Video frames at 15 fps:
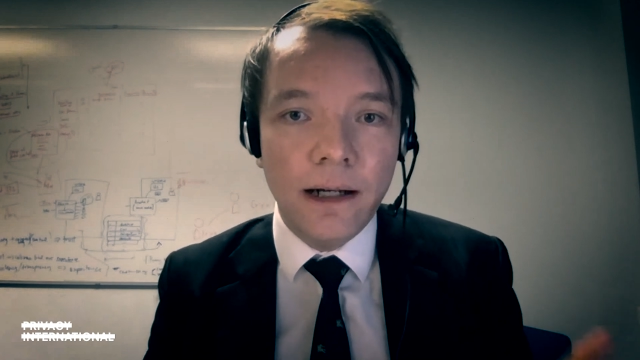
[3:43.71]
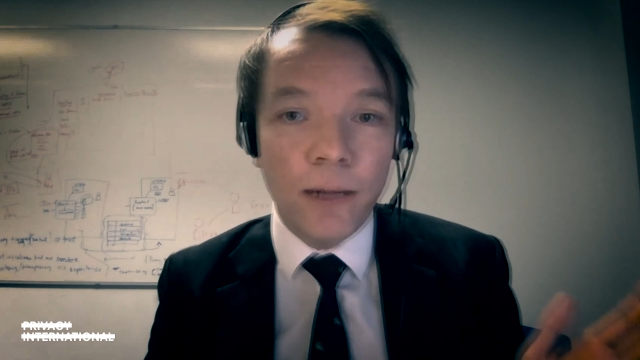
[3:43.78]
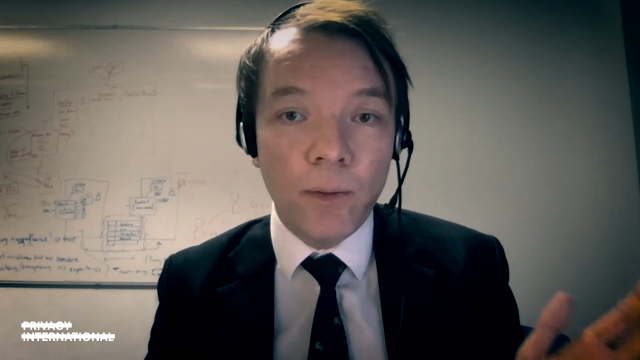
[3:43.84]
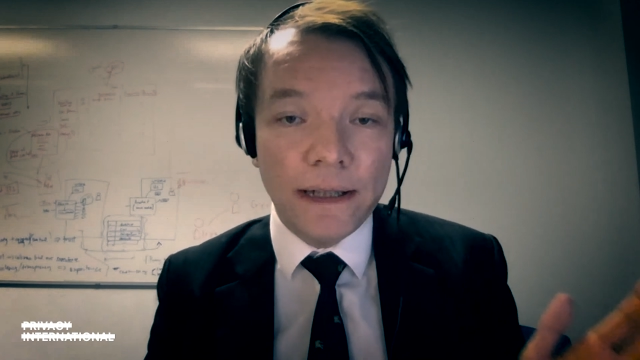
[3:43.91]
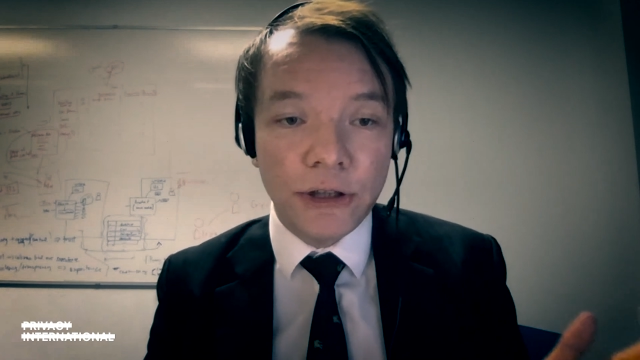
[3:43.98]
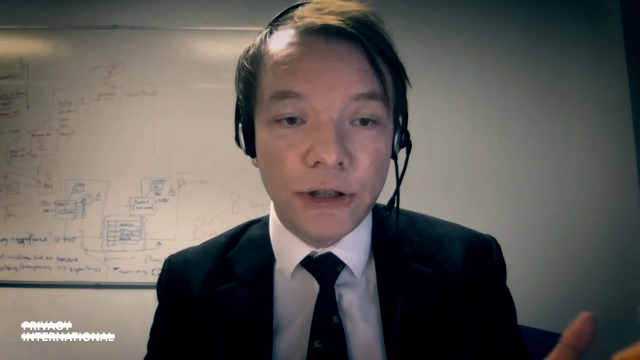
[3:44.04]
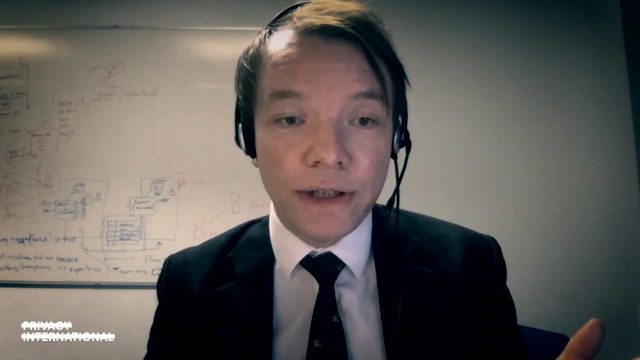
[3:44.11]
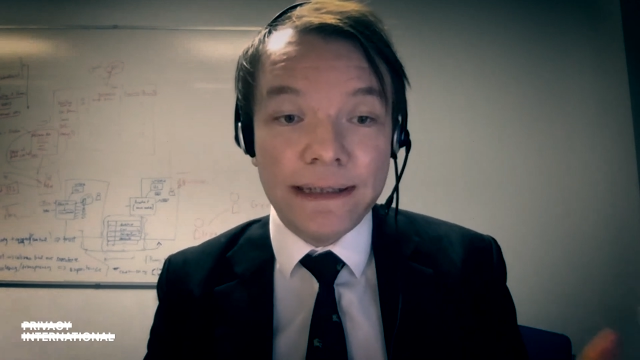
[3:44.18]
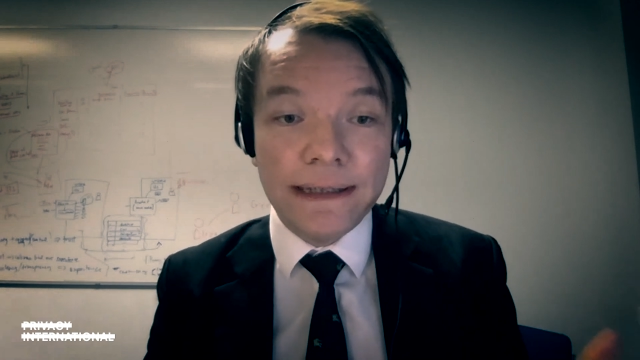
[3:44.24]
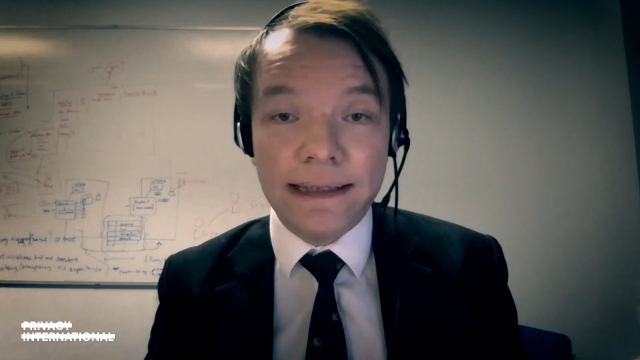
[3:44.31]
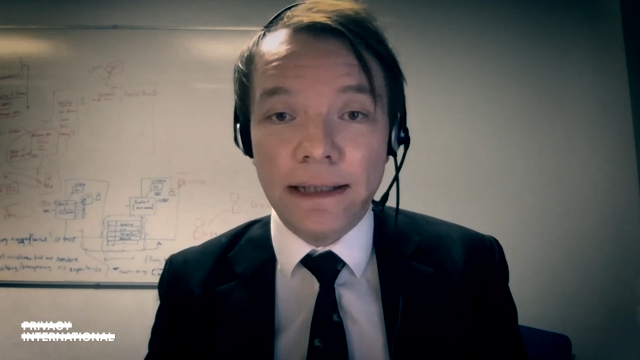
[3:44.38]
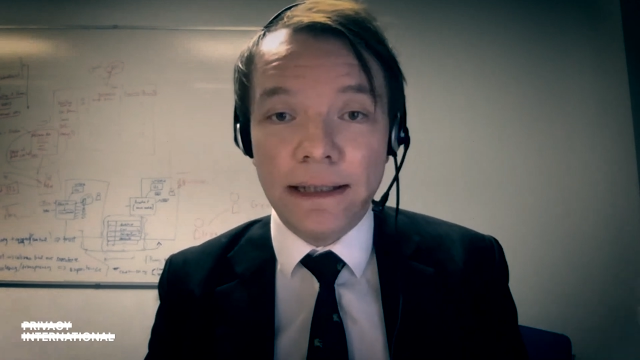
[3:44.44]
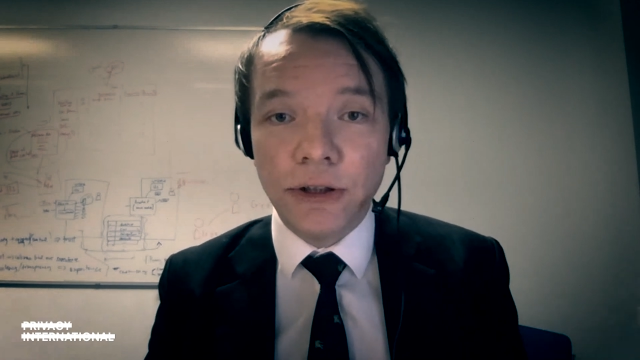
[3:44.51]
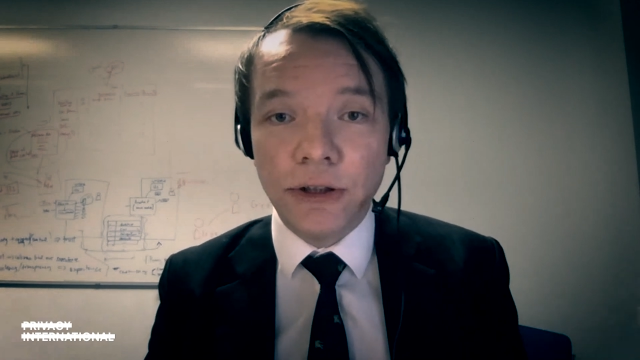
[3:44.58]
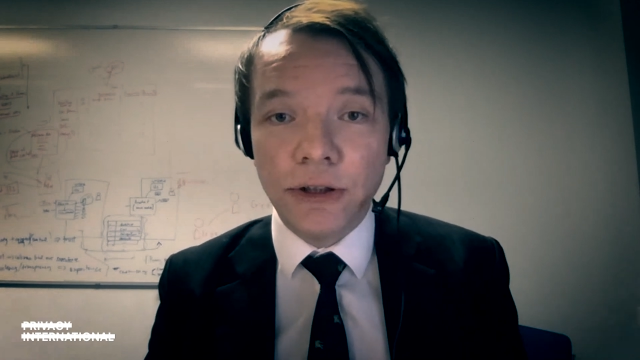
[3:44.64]
which
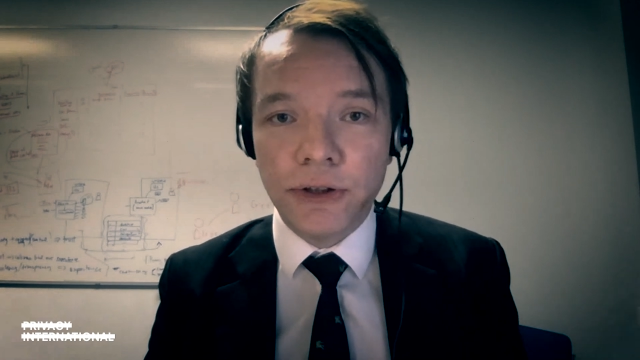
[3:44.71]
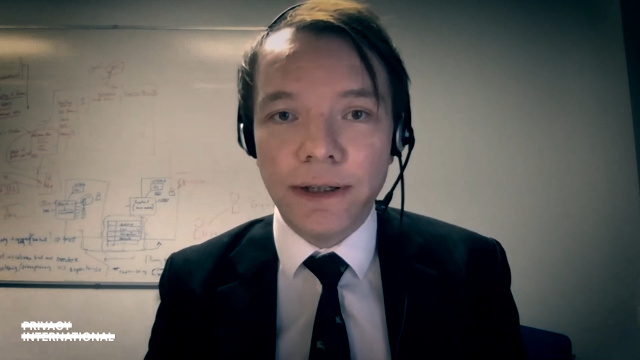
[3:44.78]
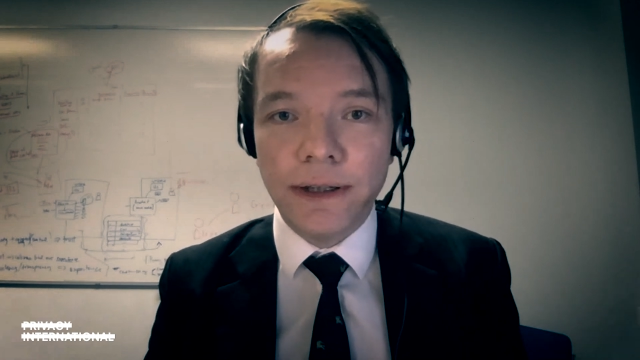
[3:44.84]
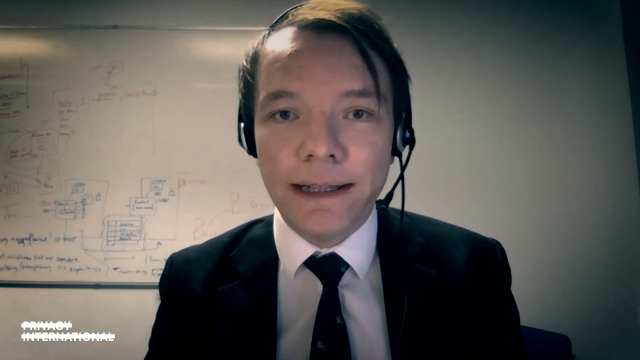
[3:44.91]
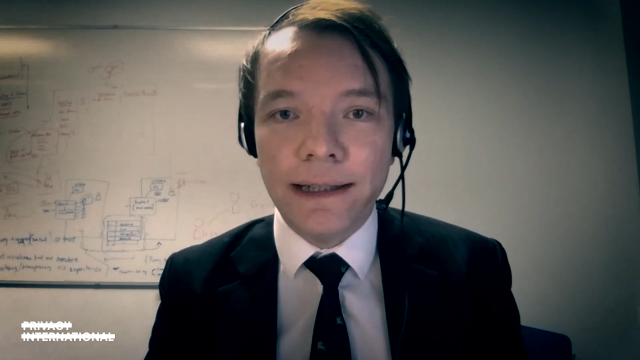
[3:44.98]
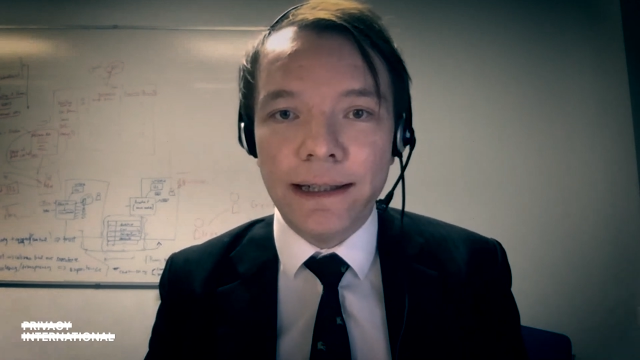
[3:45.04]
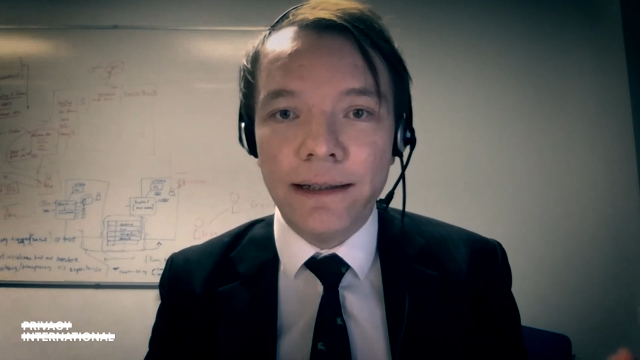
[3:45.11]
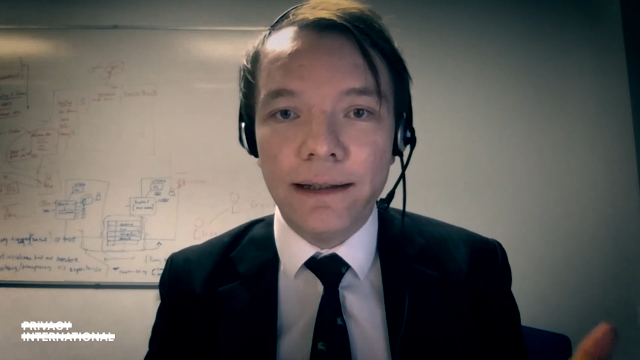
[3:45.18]
essentially